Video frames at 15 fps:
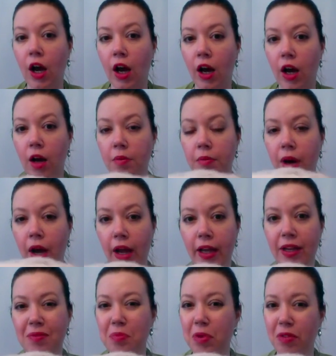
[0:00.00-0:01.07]

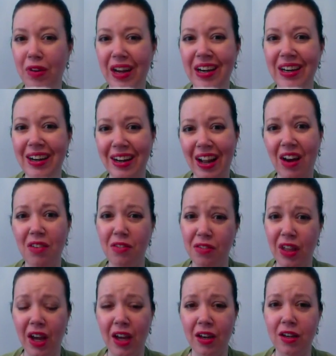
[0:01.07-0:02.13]
I provided enough
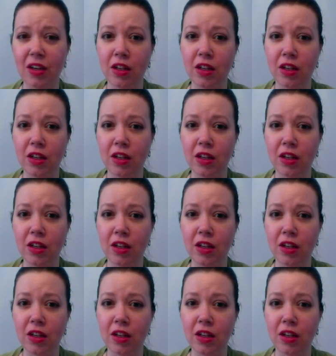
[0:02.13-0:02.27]
that